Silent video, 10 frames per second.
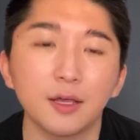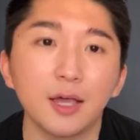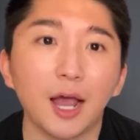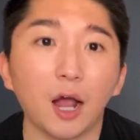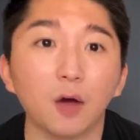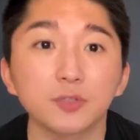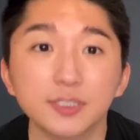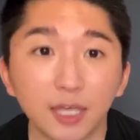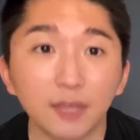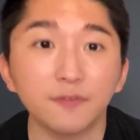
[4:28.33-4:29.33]
how
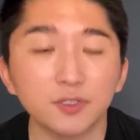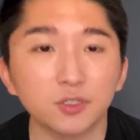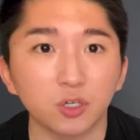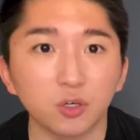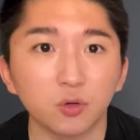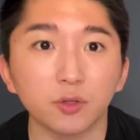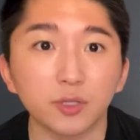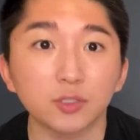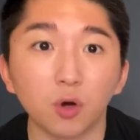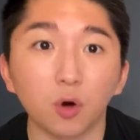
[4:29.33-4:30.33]
safe and secure
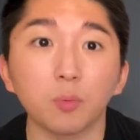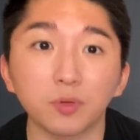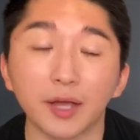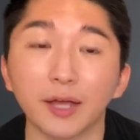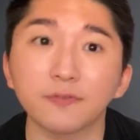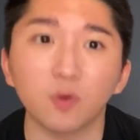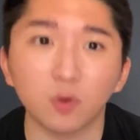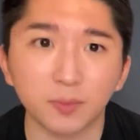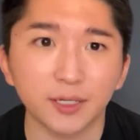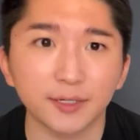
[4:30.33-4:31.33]
this whole
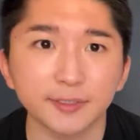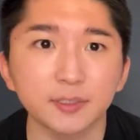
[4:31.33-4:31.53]
platform is,